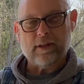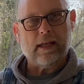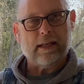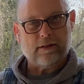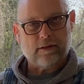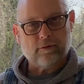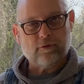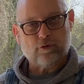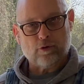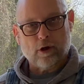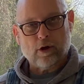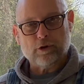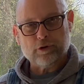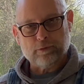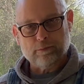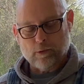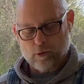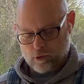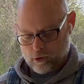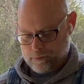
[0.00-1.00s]
It
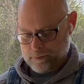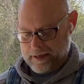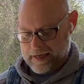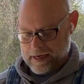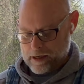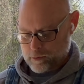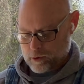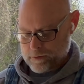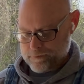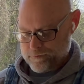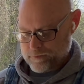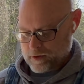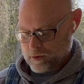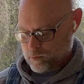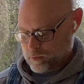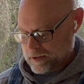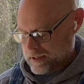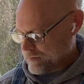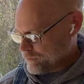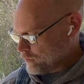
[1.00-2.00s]
draws more power
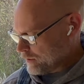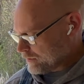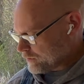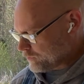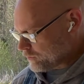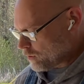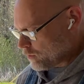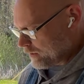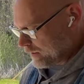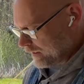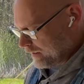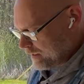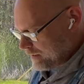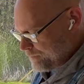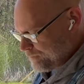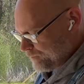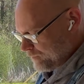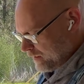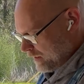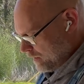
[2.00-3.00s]
whenever it's starting
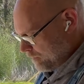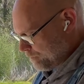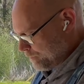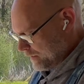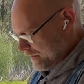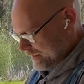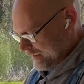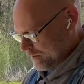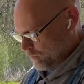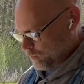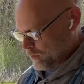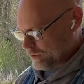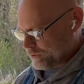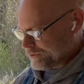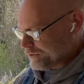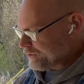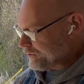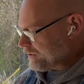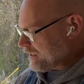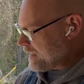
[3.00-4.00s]
up, but it will
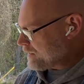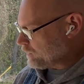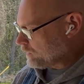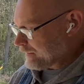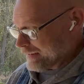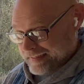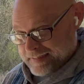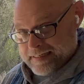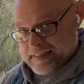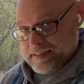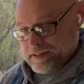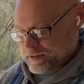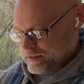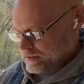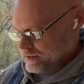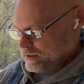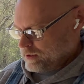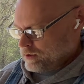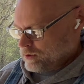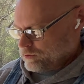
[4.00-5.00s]
settle
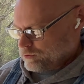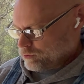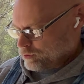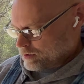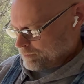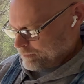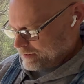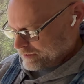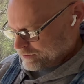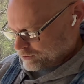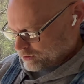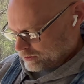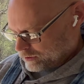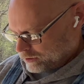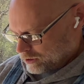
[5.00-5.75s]
in to a much